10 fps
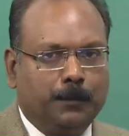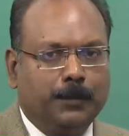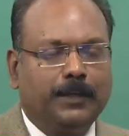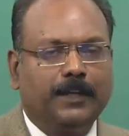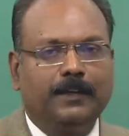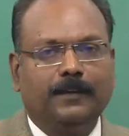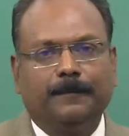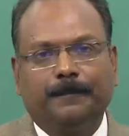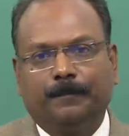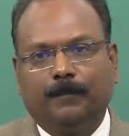bouquet
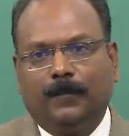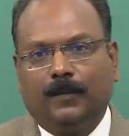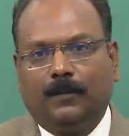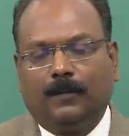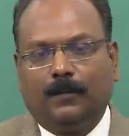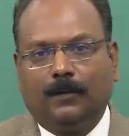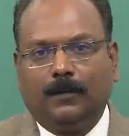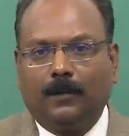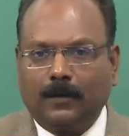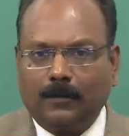
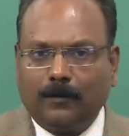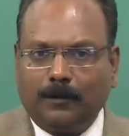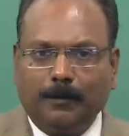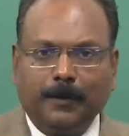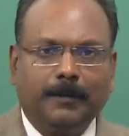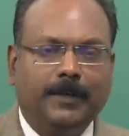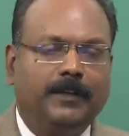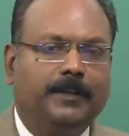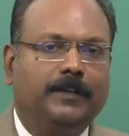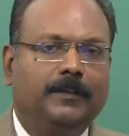or
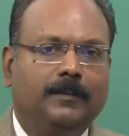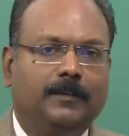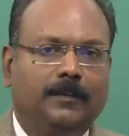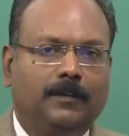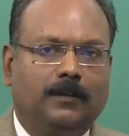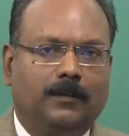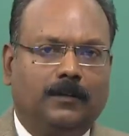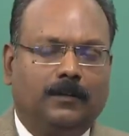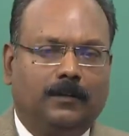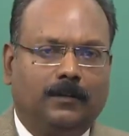complimenting
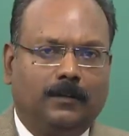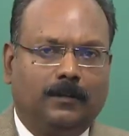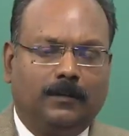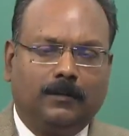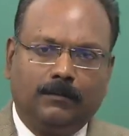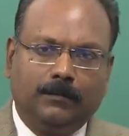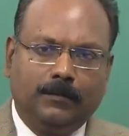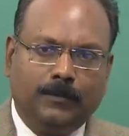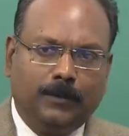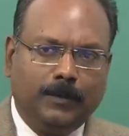or
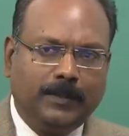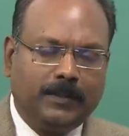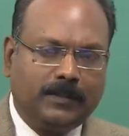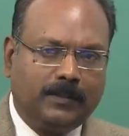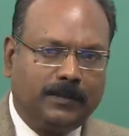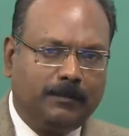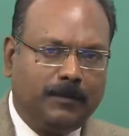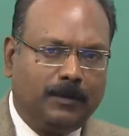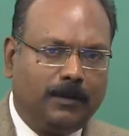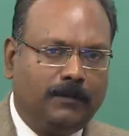doing some
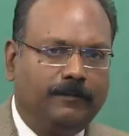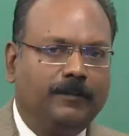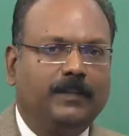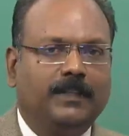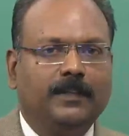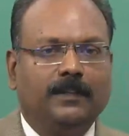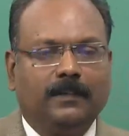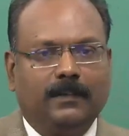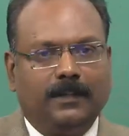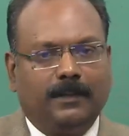thoughtful thing
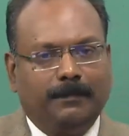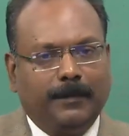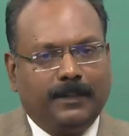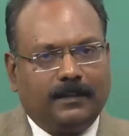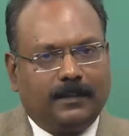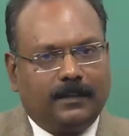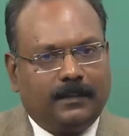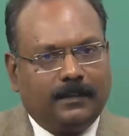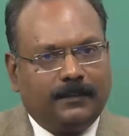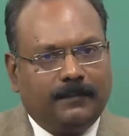that makes
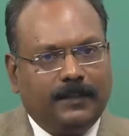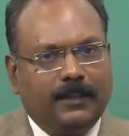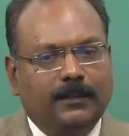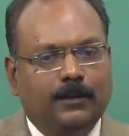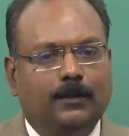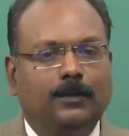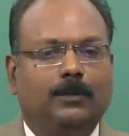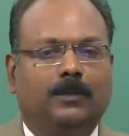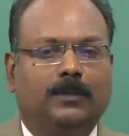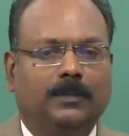others feel
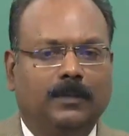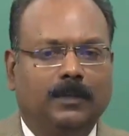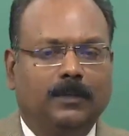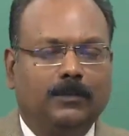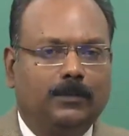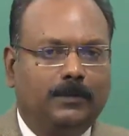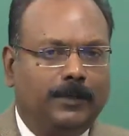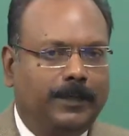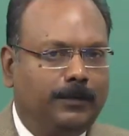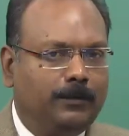good. So,
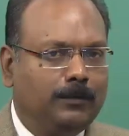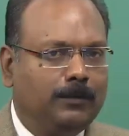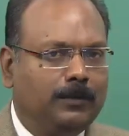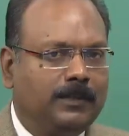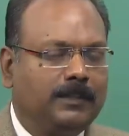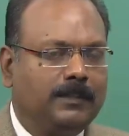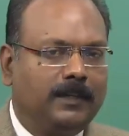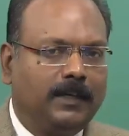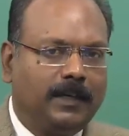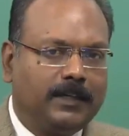try to do this
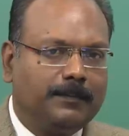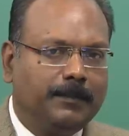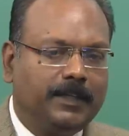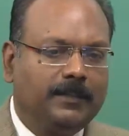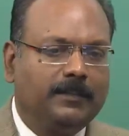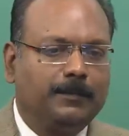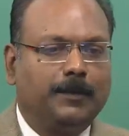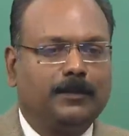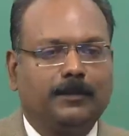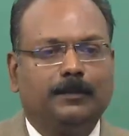as many as
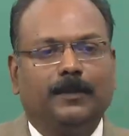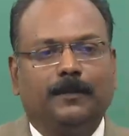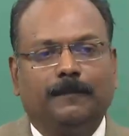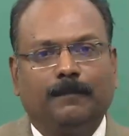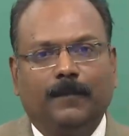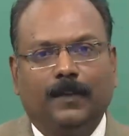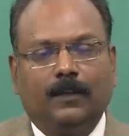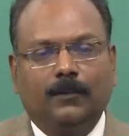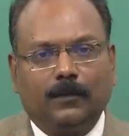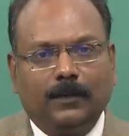possible
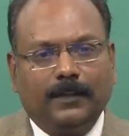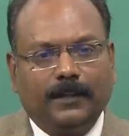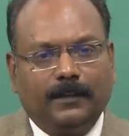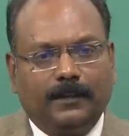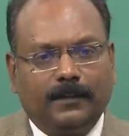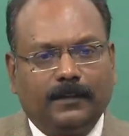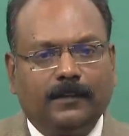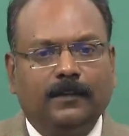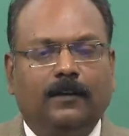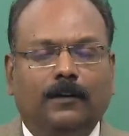so that it
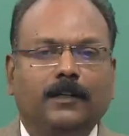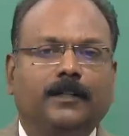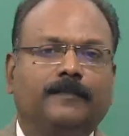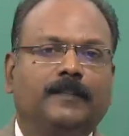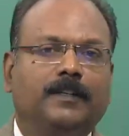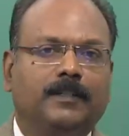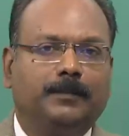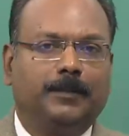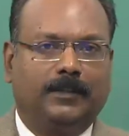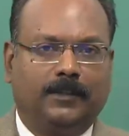touches the heart of the
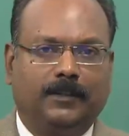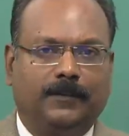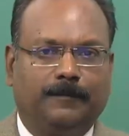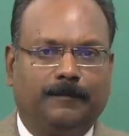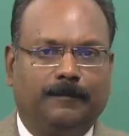other person